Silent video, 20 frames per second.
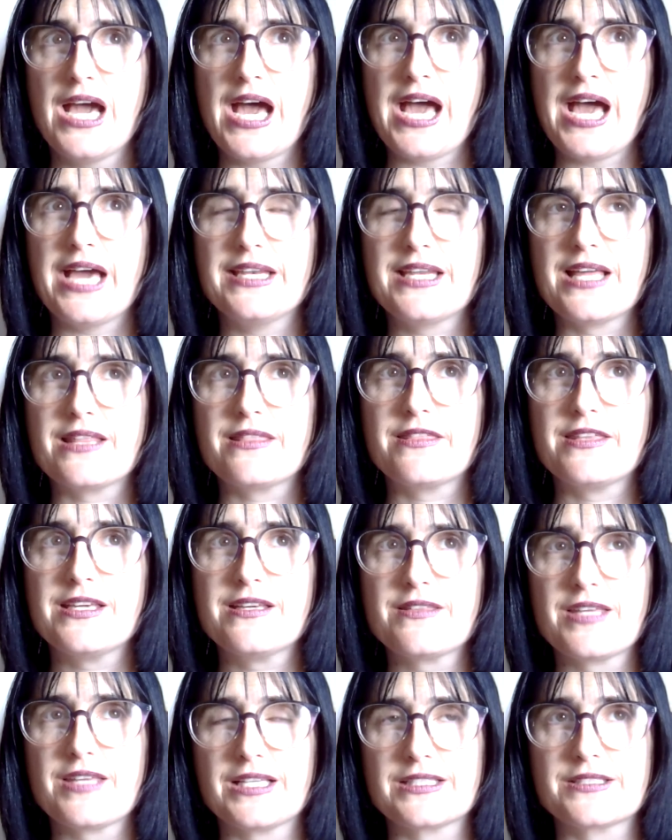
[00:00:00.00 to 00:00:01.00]
And I think
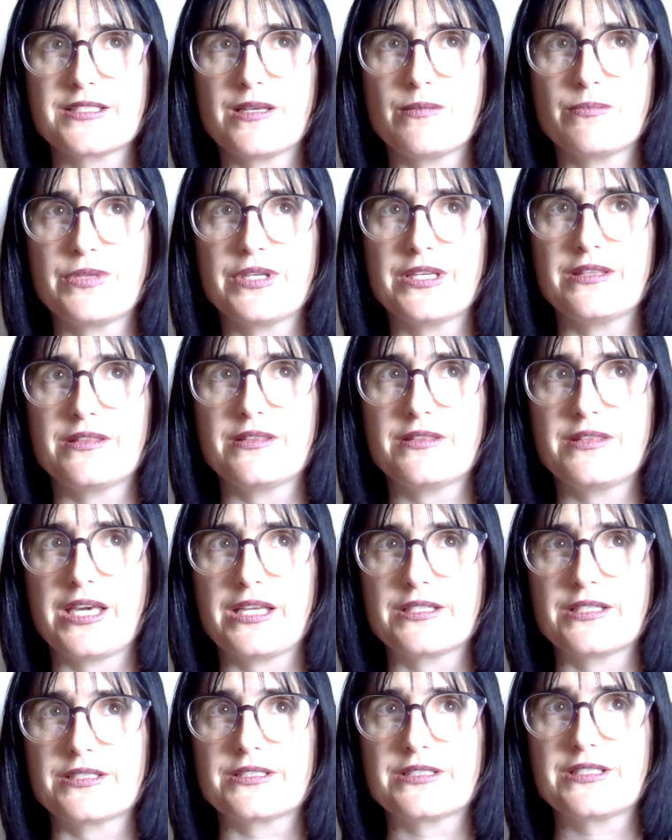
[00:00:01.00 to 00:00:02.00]
that's something that
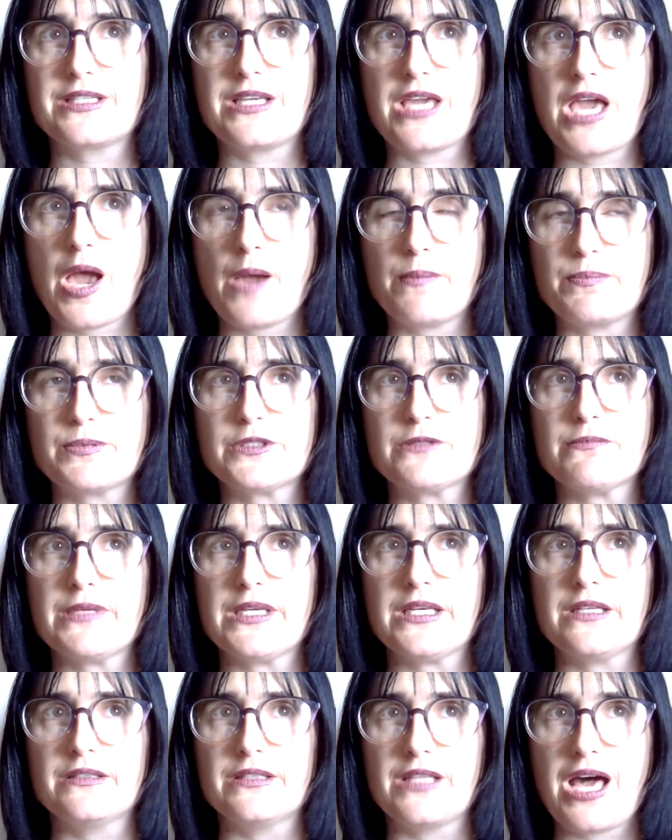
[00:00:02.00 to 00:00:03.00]
has kept me
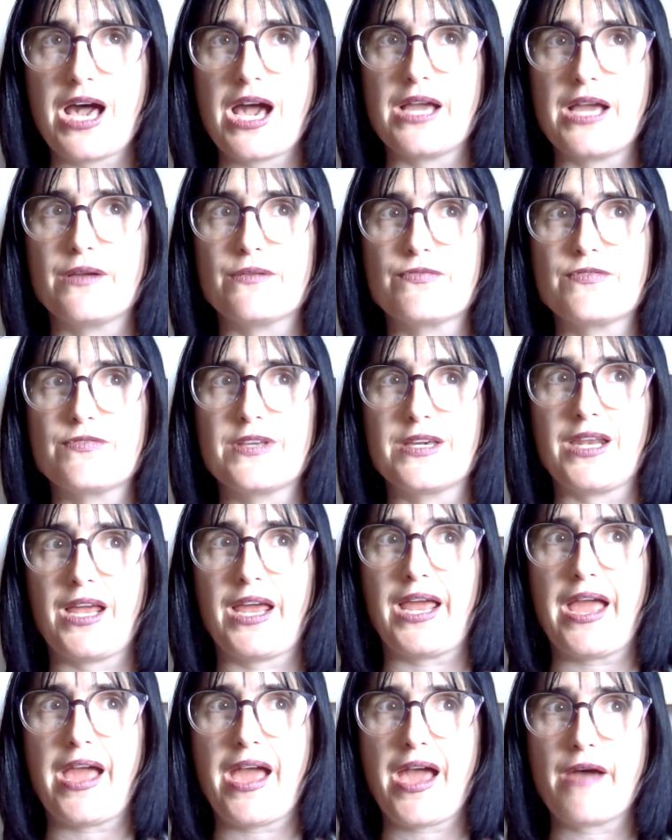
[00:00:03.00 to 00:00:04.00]
alive, that I
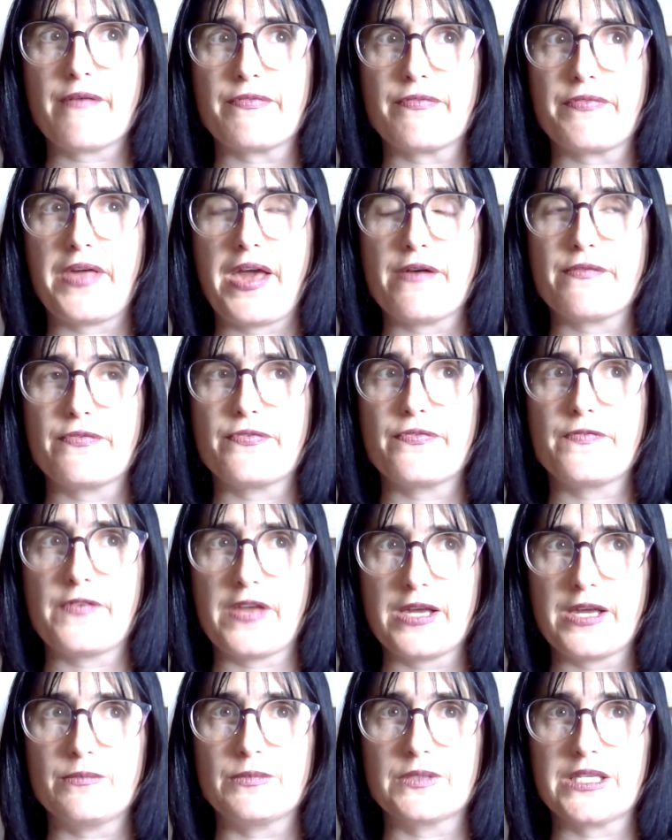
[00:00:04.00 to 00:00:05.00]
have that
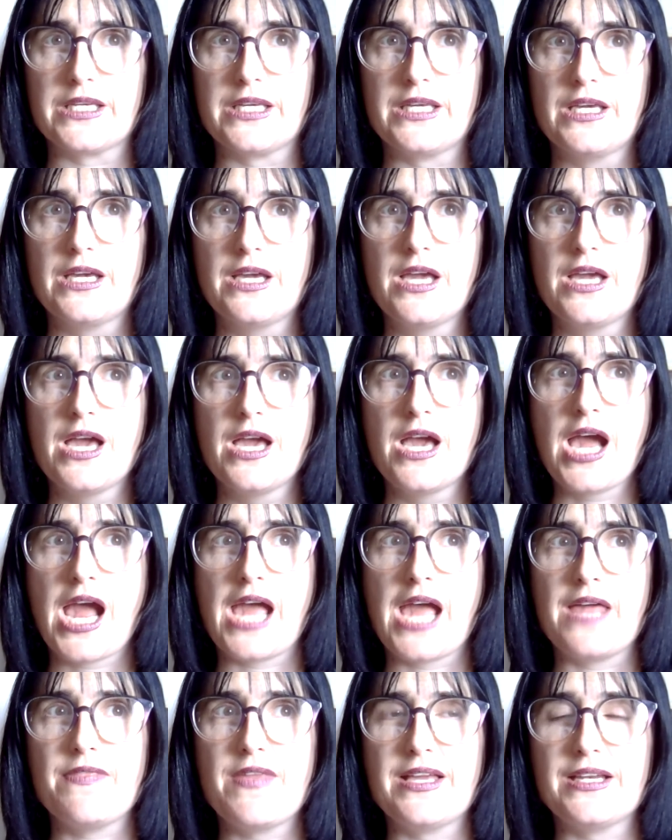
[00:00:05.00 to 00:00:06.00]
family,
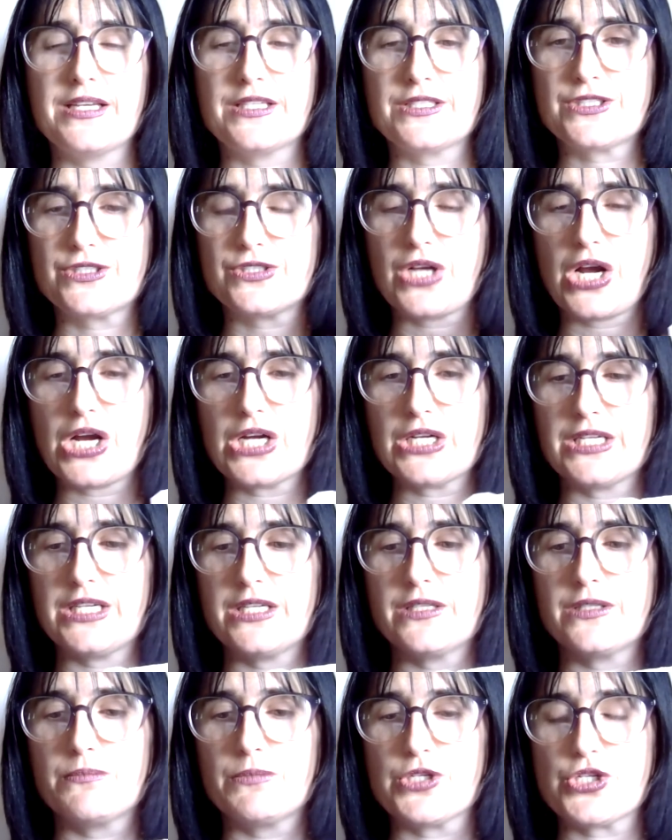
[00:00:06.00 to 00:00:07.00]
and that it
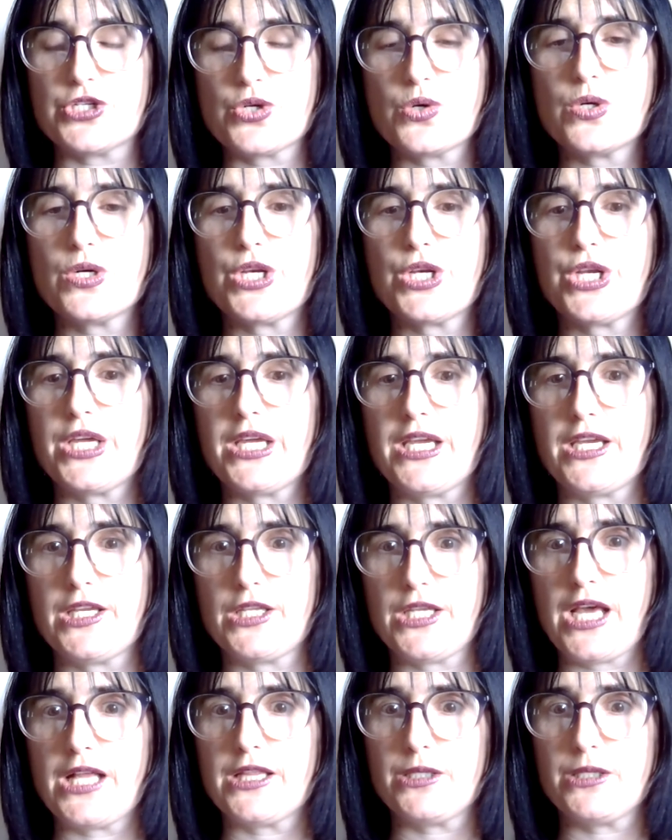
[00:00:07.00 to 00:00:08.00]
started majority in
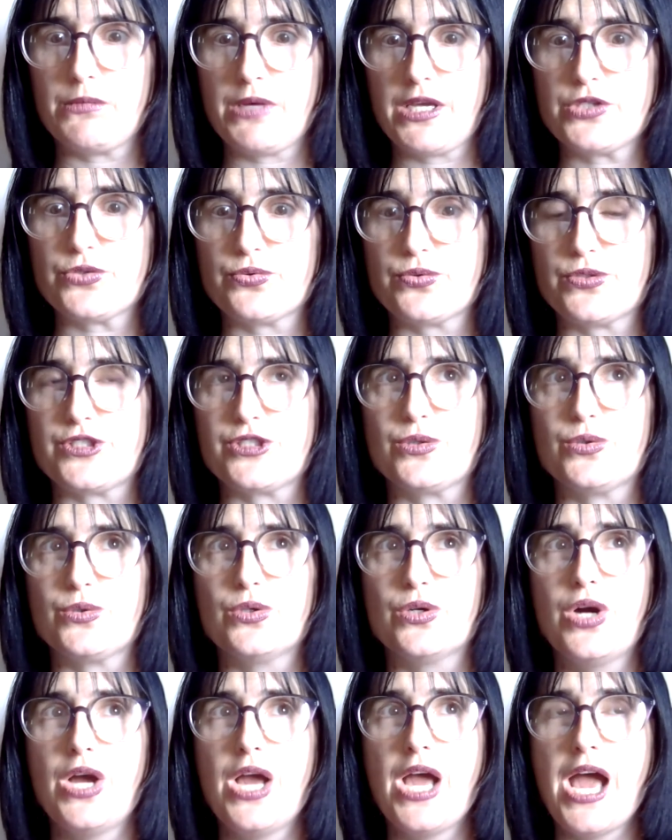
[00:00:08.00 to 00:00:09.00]
elementary
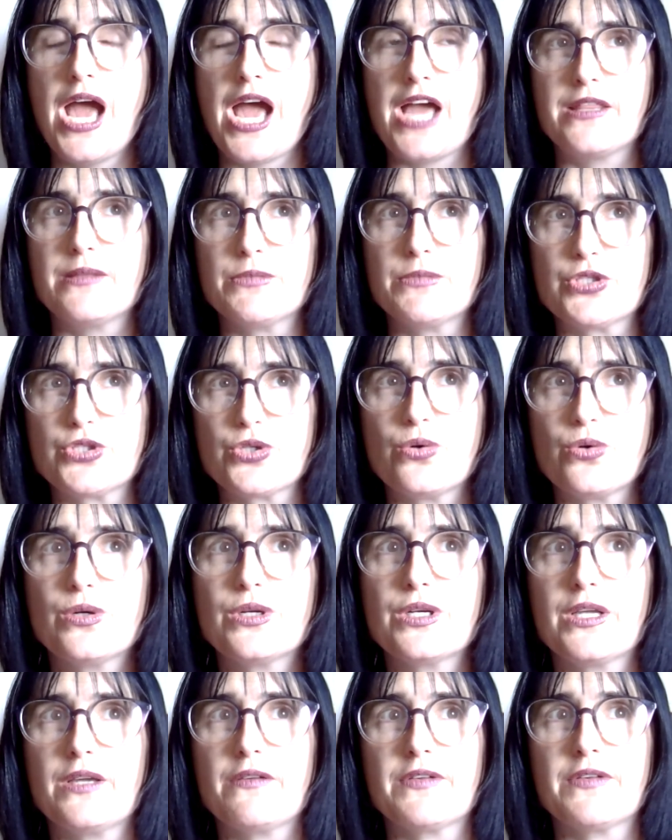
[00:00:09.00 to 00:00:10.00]
school, and the
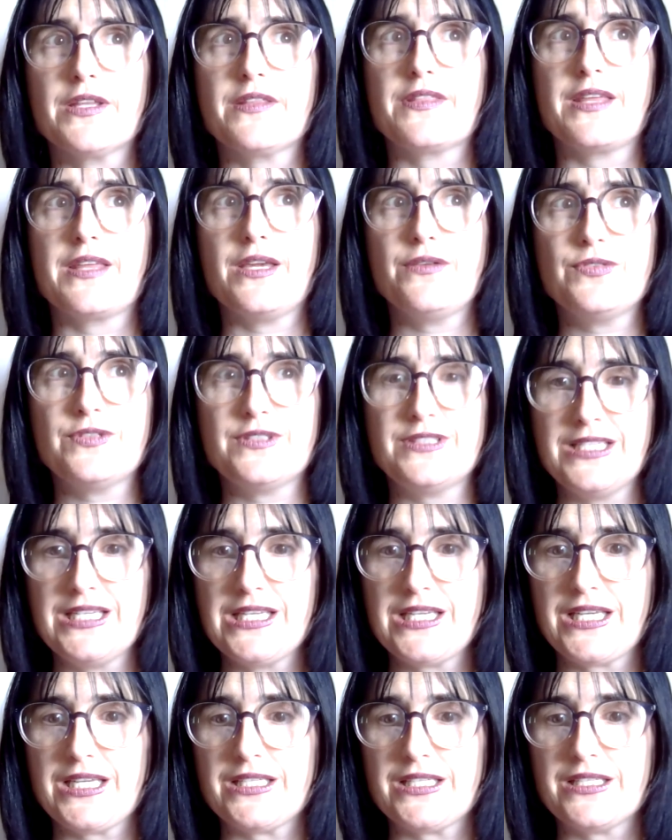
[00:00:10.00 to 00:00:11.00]
majority of it, they've
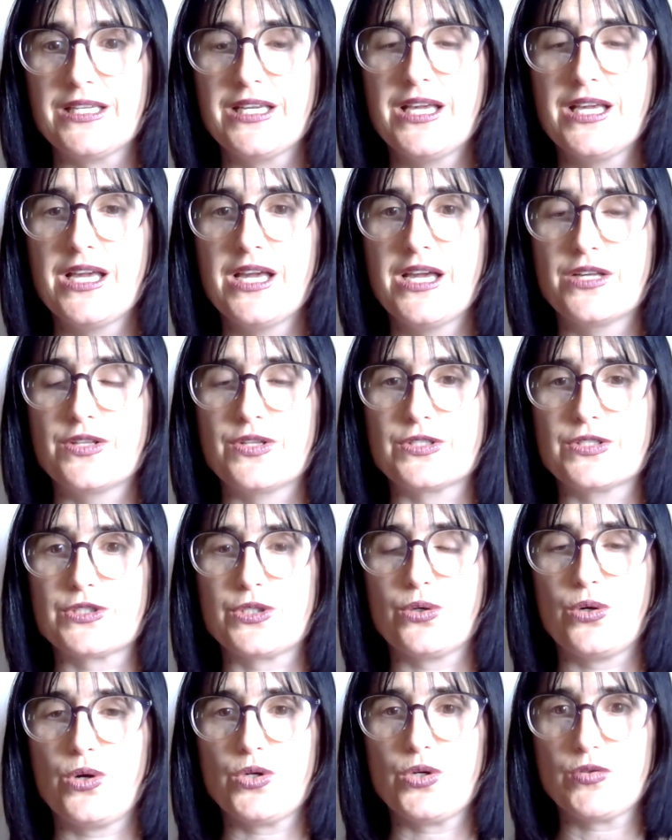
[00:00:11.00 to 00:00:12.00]
seen this
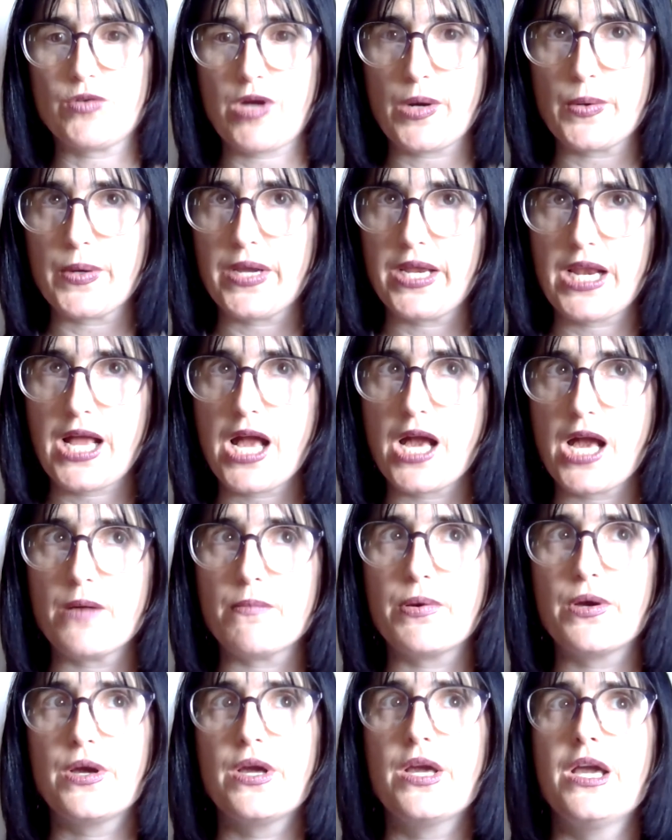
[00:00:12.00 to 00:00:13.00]
girl growing up
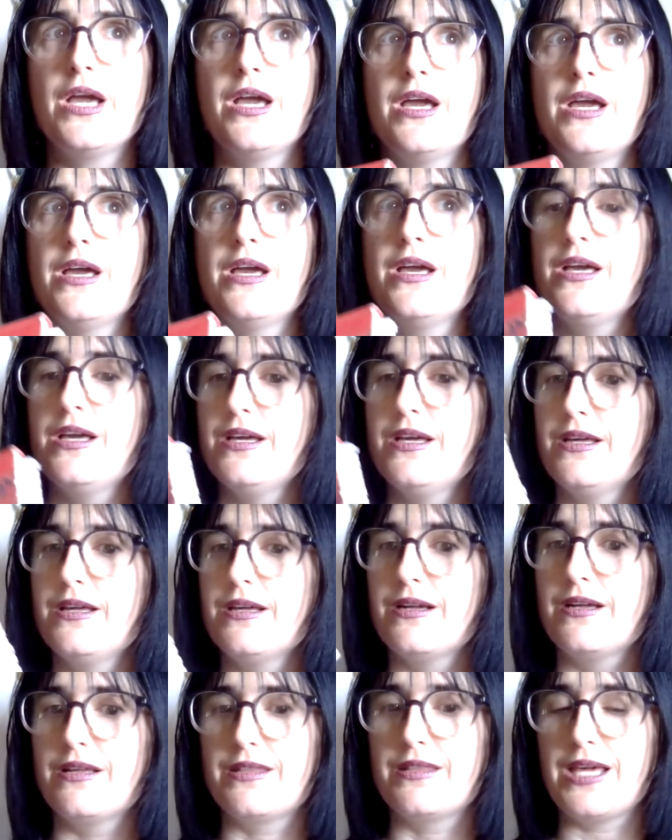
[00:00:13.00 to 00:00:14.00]

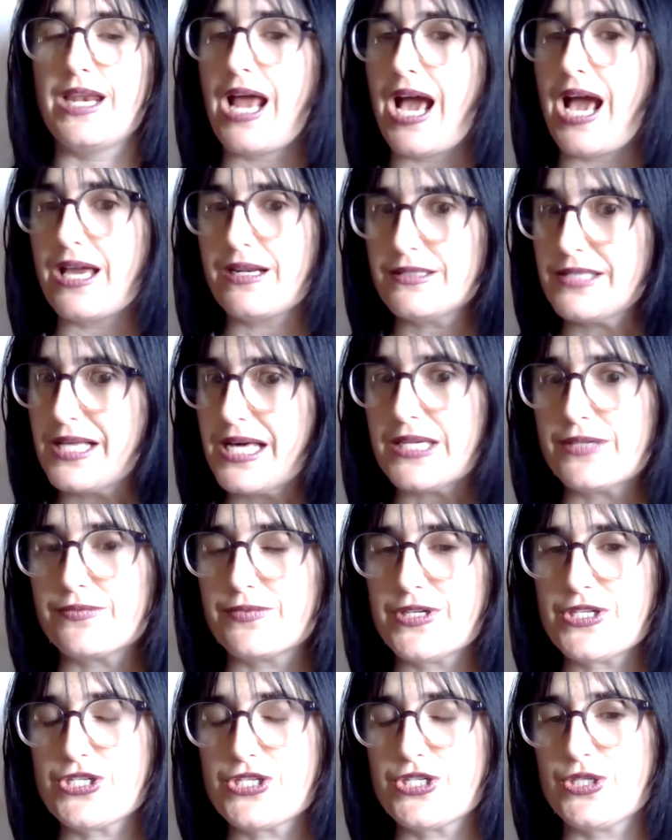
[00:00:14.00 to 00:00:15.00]
that had a lot of
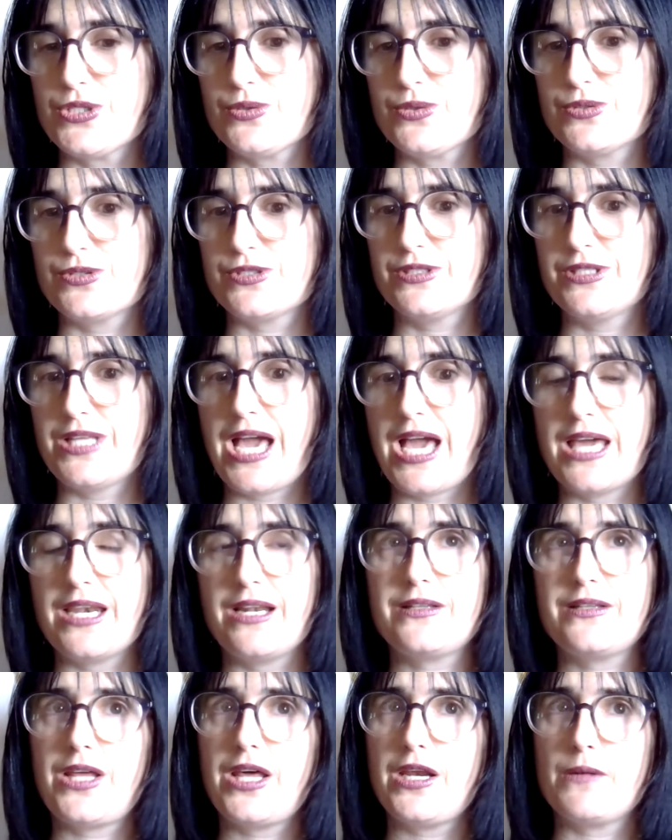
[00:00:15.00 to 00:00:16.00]
issues and had a
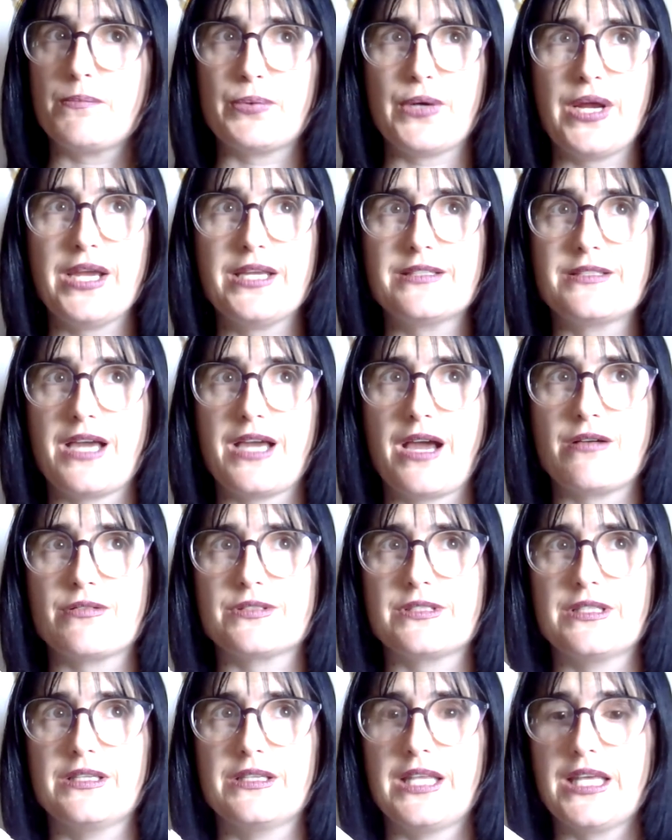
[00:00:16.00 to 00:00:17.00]
lot of
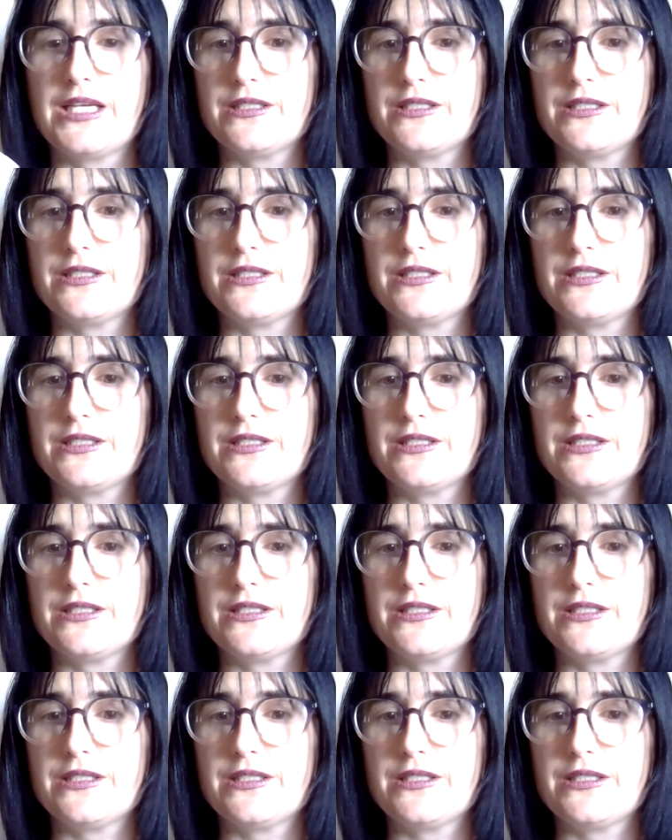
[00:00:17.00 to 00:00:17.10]
breakdowns and